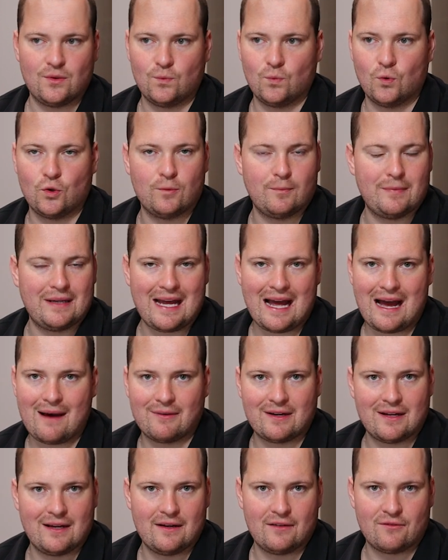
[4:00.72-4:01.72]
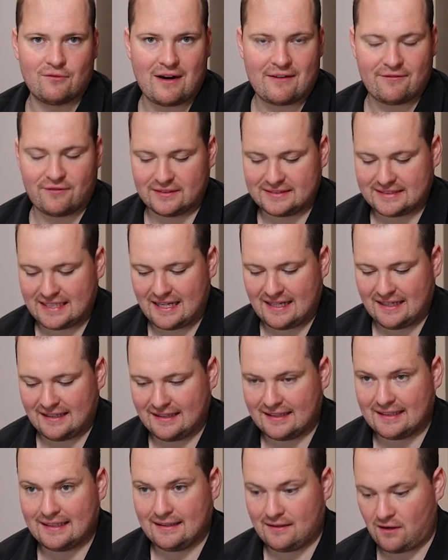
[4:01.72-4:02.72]
you wouldn't be able to reference
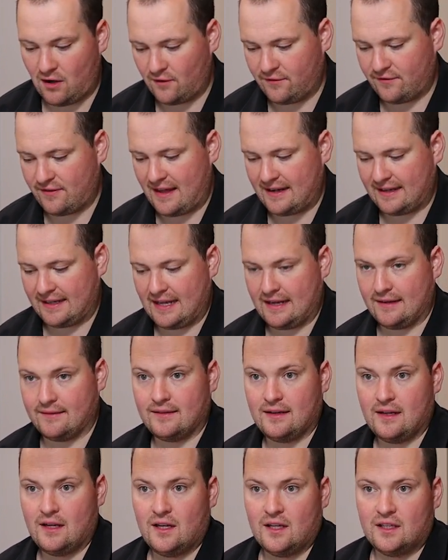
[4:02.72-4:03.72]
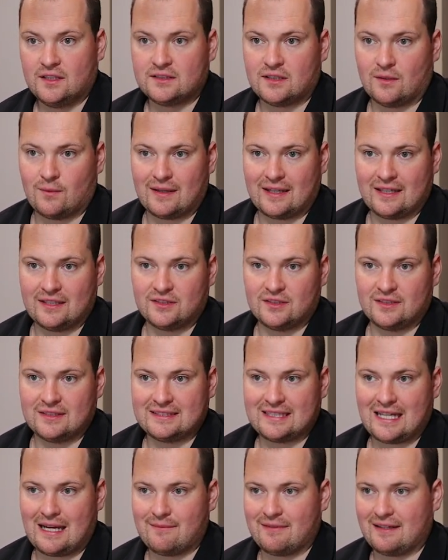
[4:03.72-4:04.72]
anything off that again. So we're gonna do the
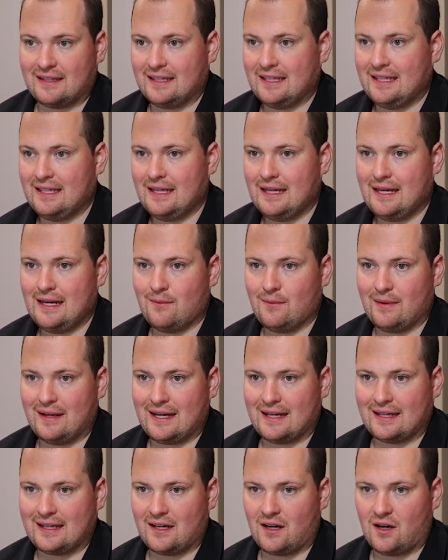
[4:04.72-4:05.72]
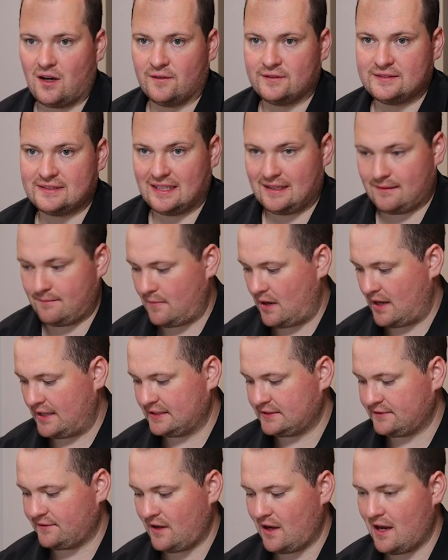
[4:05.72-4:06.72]
same thing here. We are gonna offset
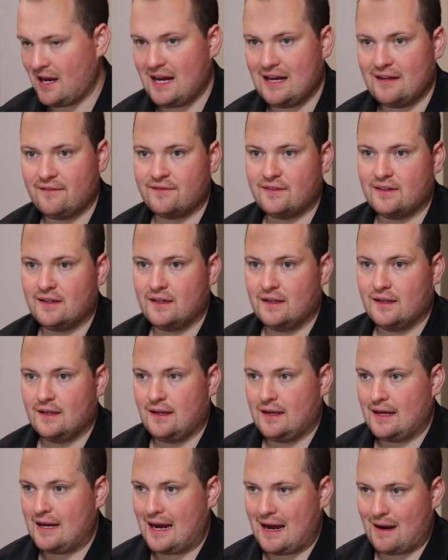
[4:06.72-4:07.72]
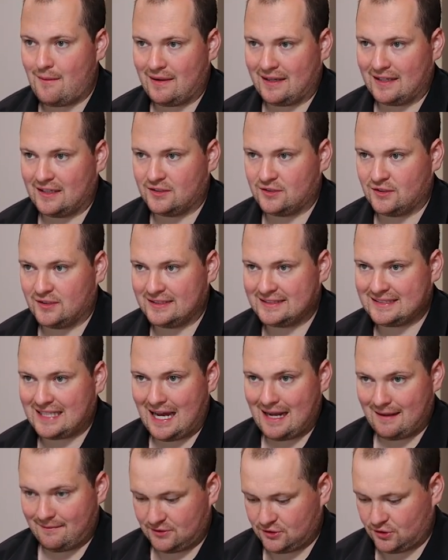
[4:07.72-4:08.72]
-5, and we're gonna do the
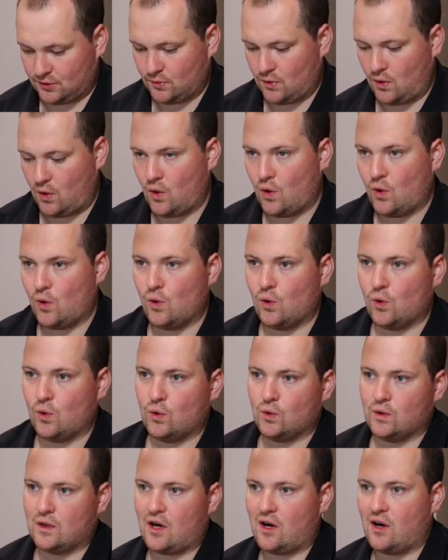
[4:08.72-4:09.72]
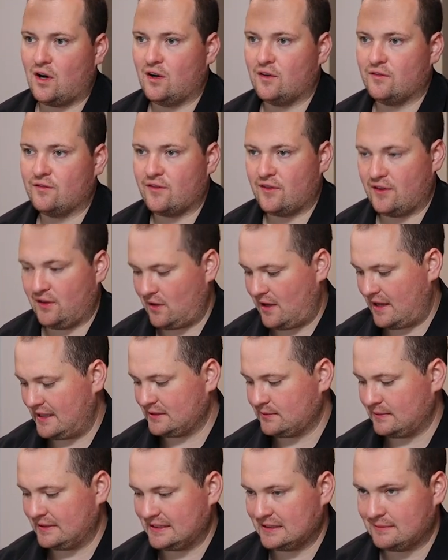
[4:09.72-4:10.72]
same to all of the
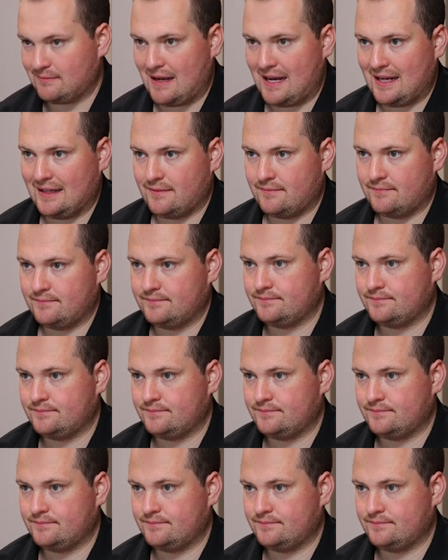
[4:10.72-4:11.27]
lines we just made.